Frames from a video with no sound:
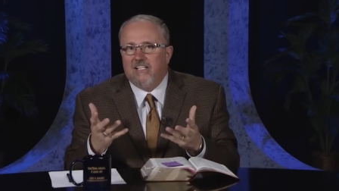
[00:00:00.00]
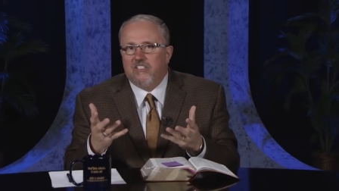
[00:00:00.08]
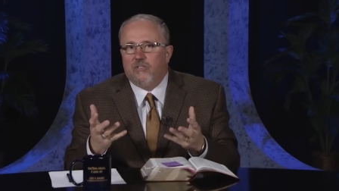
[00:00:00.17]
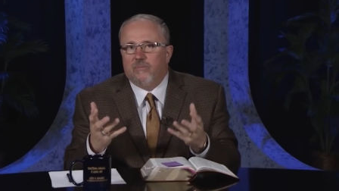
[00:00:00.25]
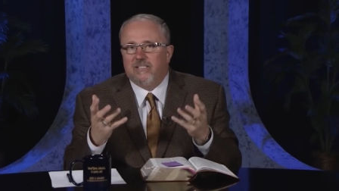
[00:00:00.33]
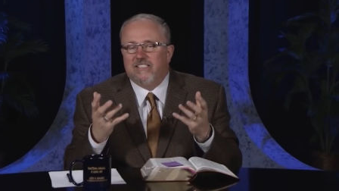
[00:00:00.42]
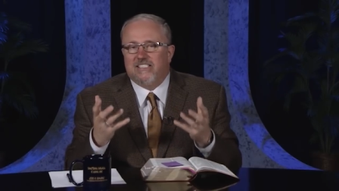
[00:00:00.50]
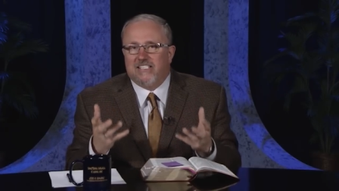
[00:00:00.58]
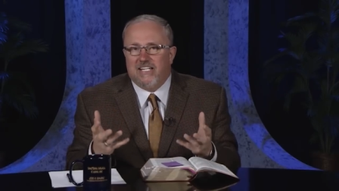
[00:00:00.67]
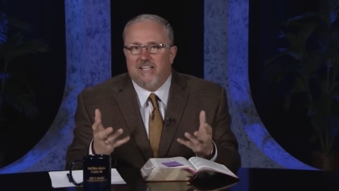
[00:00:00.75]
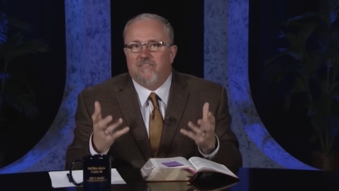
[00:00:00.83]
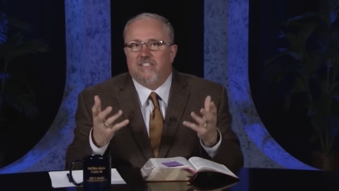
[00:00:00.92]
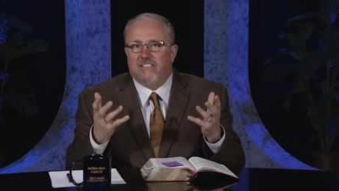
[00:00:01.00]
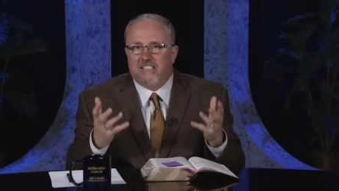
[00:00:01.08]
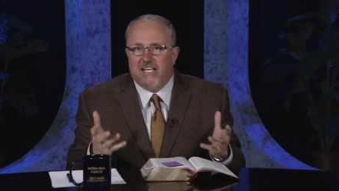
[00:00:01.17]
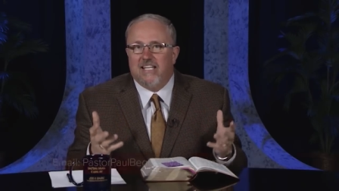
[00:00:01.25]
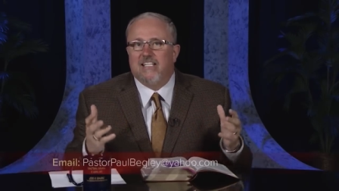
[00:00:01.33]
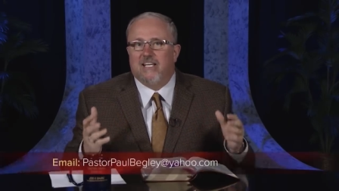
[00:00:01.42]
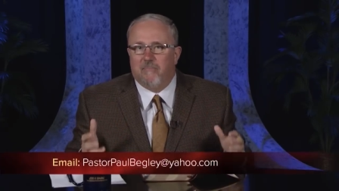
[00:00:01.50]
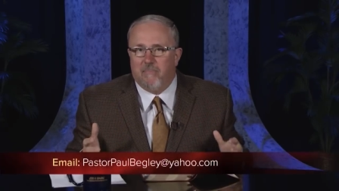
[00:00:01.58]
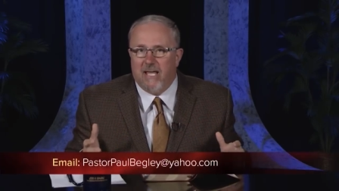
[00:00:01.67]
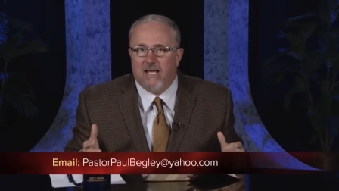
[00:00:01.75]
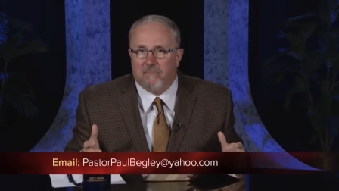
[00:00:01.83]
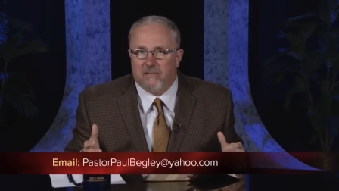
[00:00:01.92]
to receive the Ten
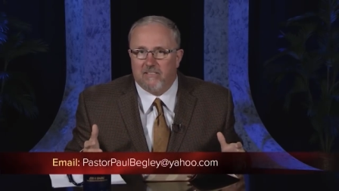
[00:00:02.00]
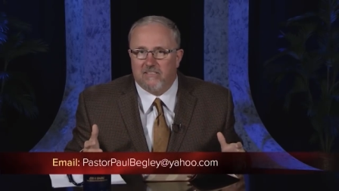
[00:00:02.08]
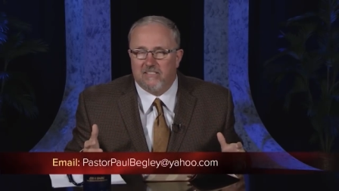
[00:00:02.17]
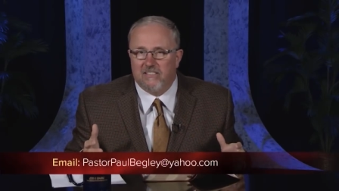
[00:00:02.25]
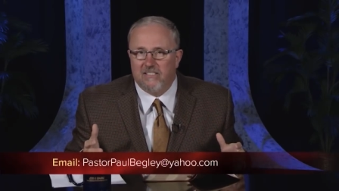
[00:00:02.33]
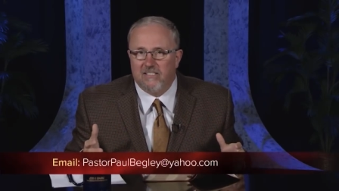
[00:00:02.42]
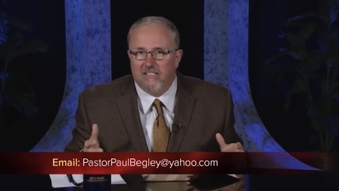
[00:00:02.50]
Commandments.